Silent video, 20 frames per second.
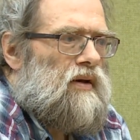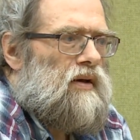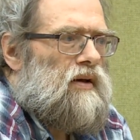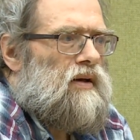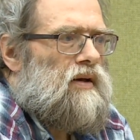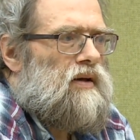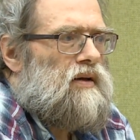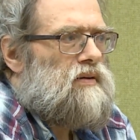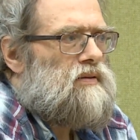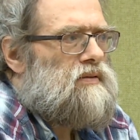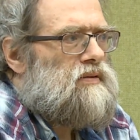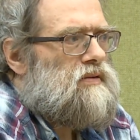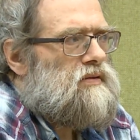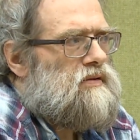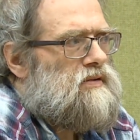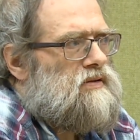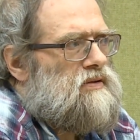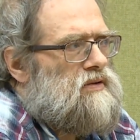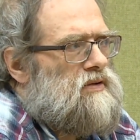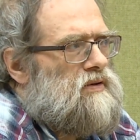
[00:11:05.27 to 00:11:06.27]
And
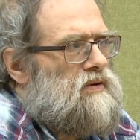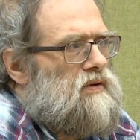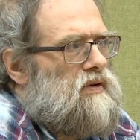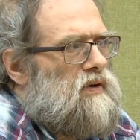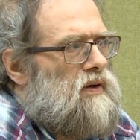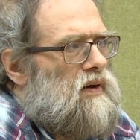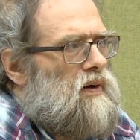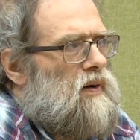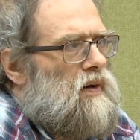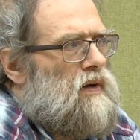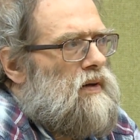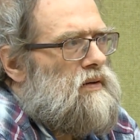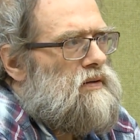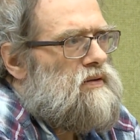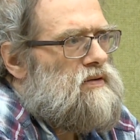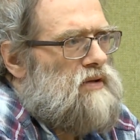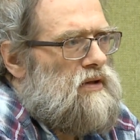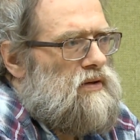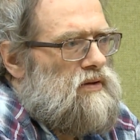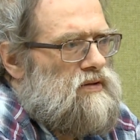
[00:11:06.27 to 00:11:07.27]
so,
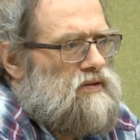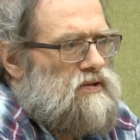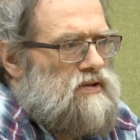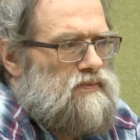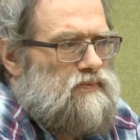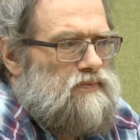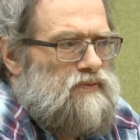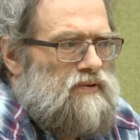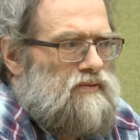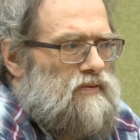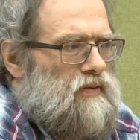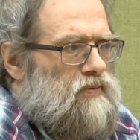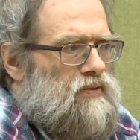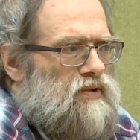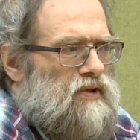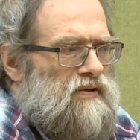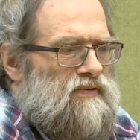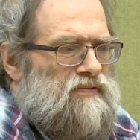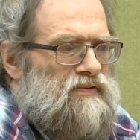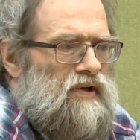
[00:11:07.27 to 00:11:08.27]
you know, it's
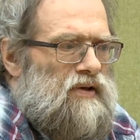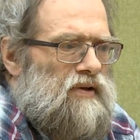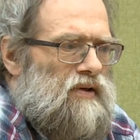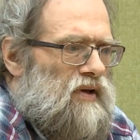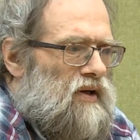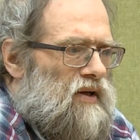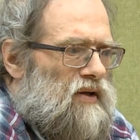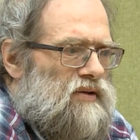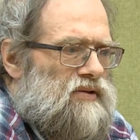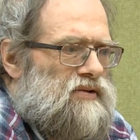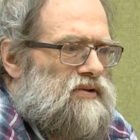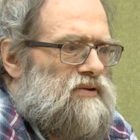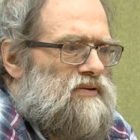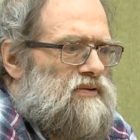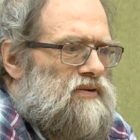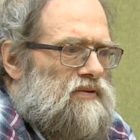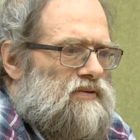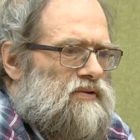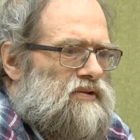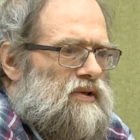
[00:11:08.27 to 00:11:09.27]
probably a very ancient
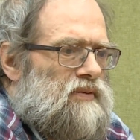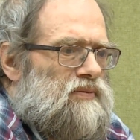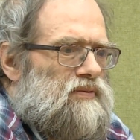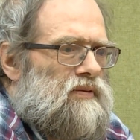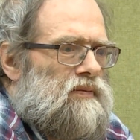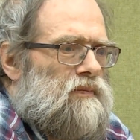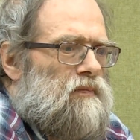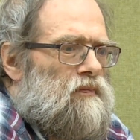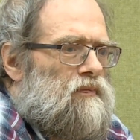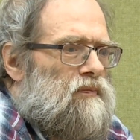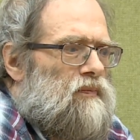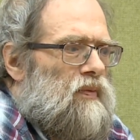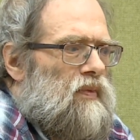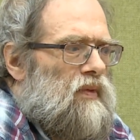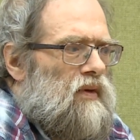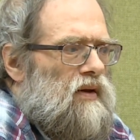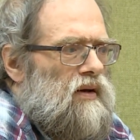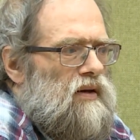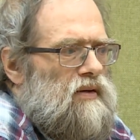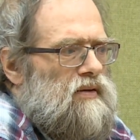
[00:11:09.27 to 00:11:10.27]
concept.
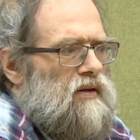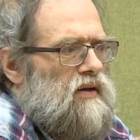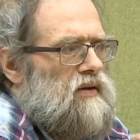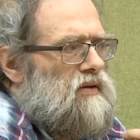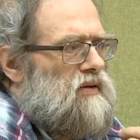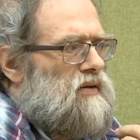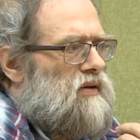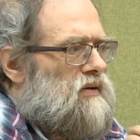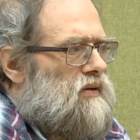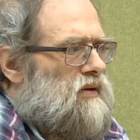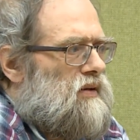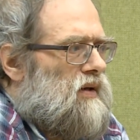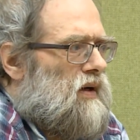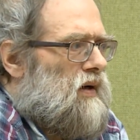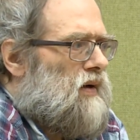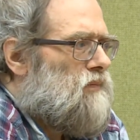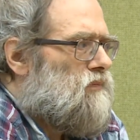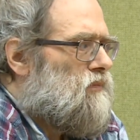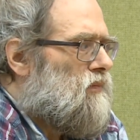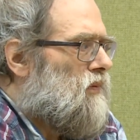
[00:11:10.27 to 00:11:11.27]
And then in
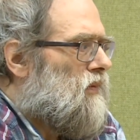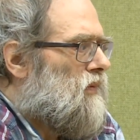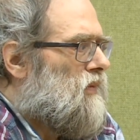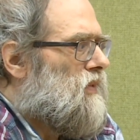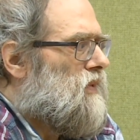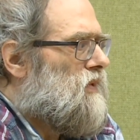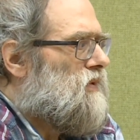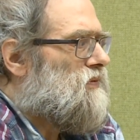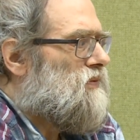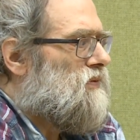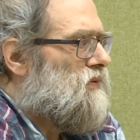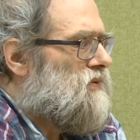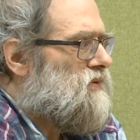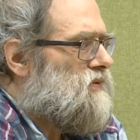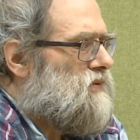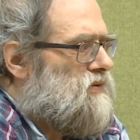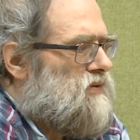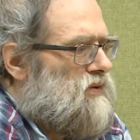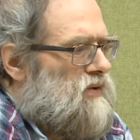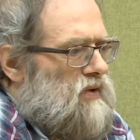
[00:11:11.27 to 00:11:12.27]
India, it was,
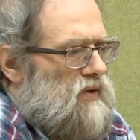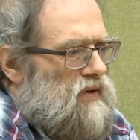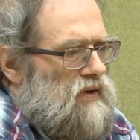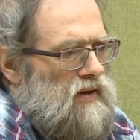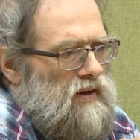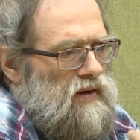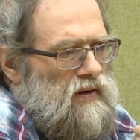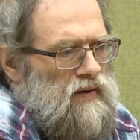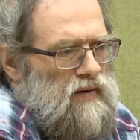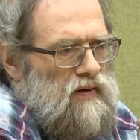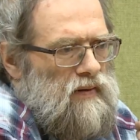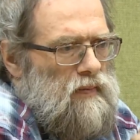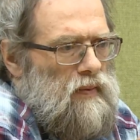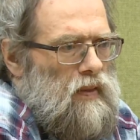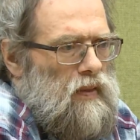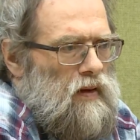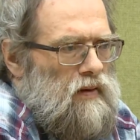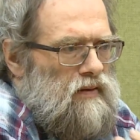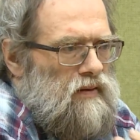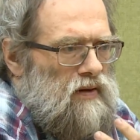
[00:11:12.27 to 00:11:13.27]
uh,
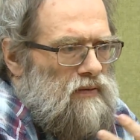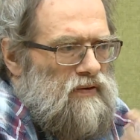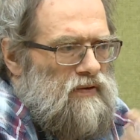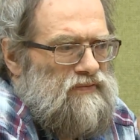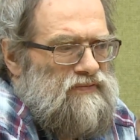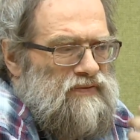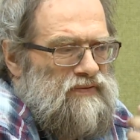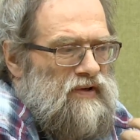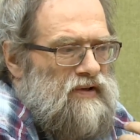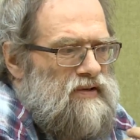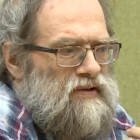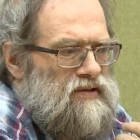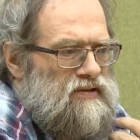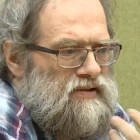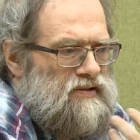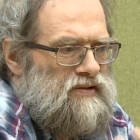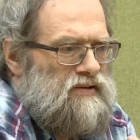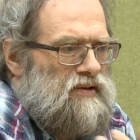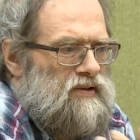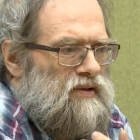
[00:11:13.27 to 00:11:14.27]
there were
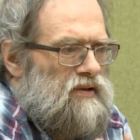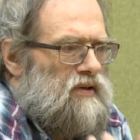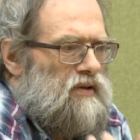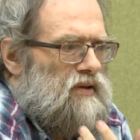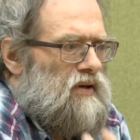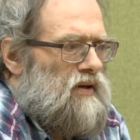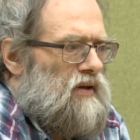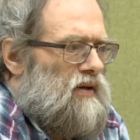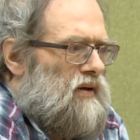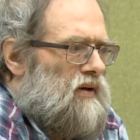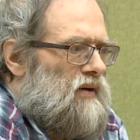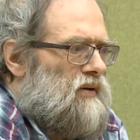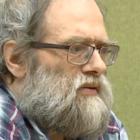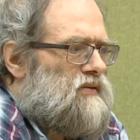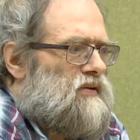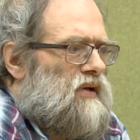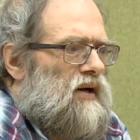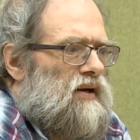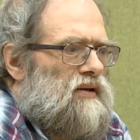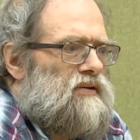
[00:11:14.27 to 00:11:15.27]
figures
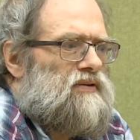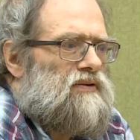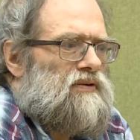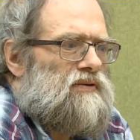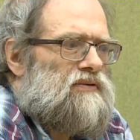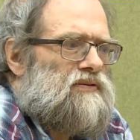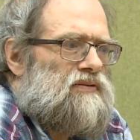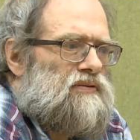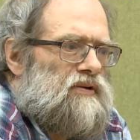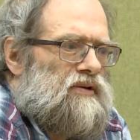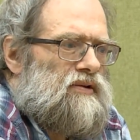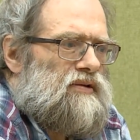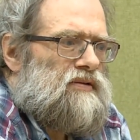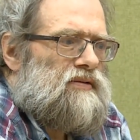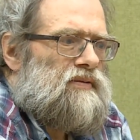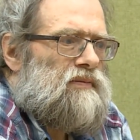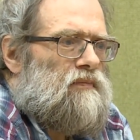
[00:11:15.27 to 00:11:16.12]
uh, tagged onto it.